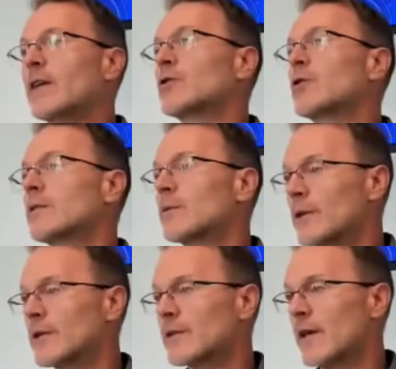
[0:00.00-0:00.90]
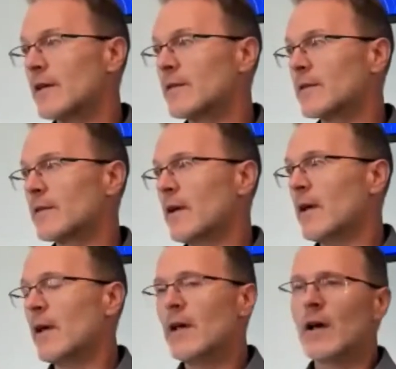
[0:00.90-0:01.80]
can't trust what it says.
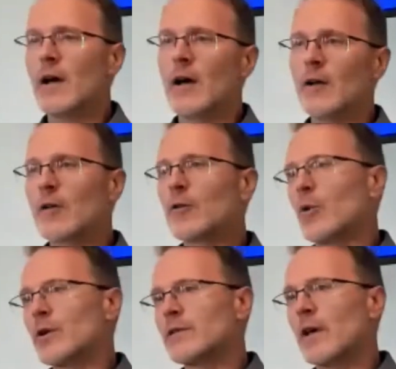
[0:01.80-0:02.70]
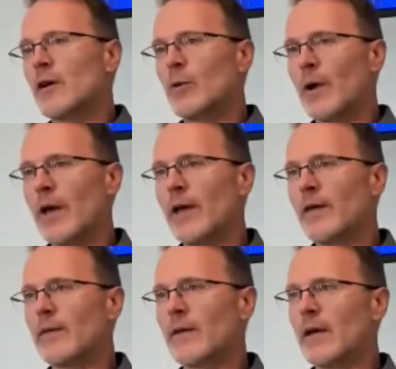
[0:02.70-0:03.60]
Another more subtle
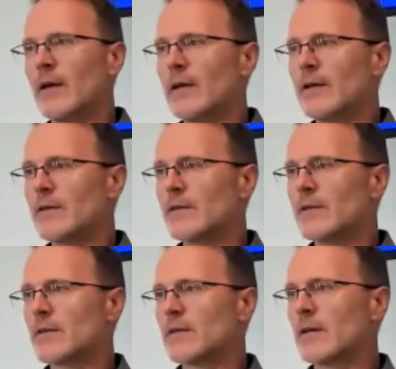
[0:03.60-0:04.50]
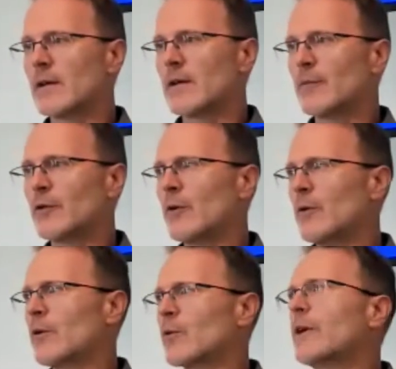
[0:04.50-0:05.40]
way is
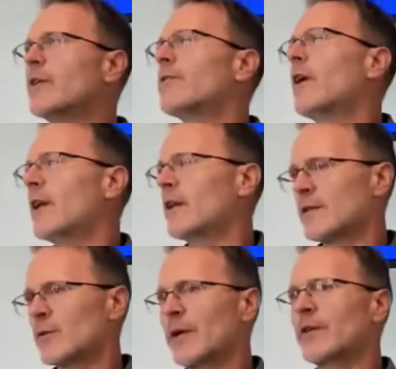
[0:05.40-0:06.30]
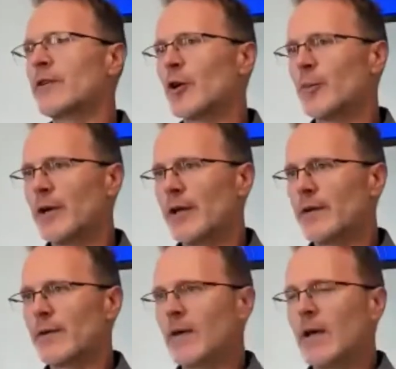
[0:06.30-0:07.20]
to redefine it. Let's reinterpret
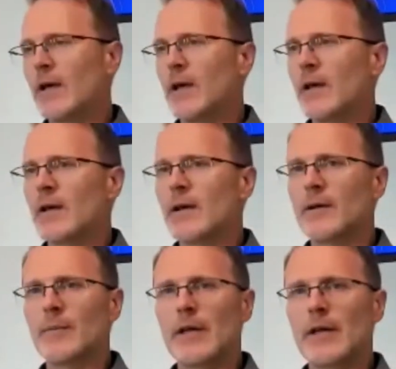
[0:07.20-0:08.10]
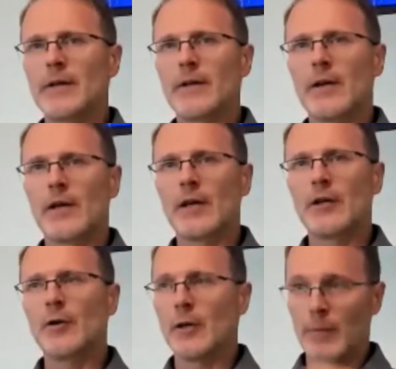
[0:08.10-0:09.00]
it. And
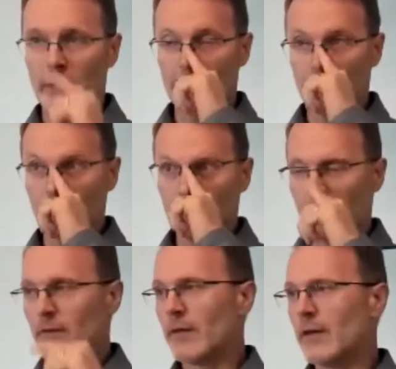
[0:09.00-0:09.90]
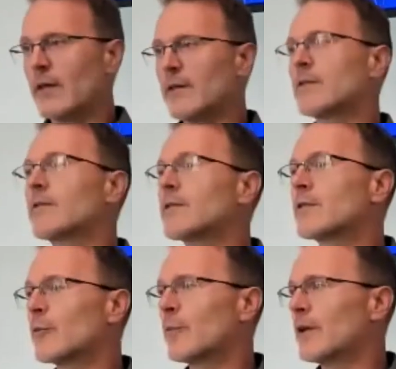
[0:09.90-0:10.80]
you might hear the hiss of the
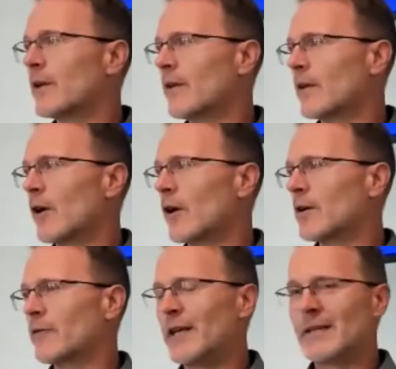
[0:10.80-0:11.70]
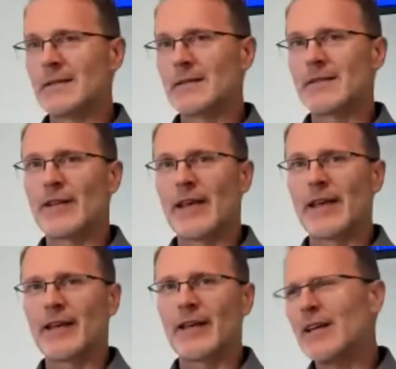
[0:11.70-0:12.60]
serpent in the Garden of Eden
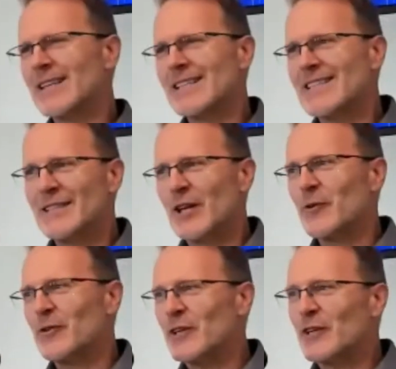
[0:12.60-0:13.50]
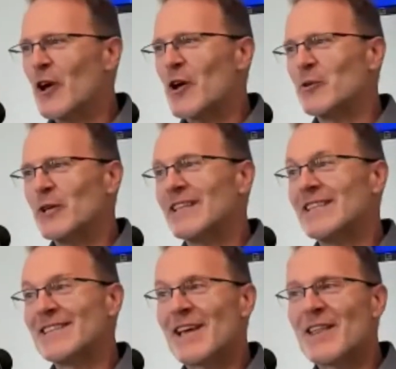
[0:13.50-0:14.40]
saying, you know, did God
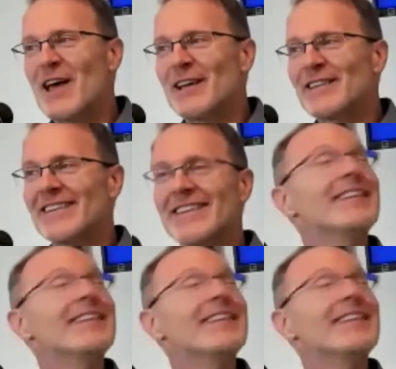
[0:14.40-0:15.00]
really say that?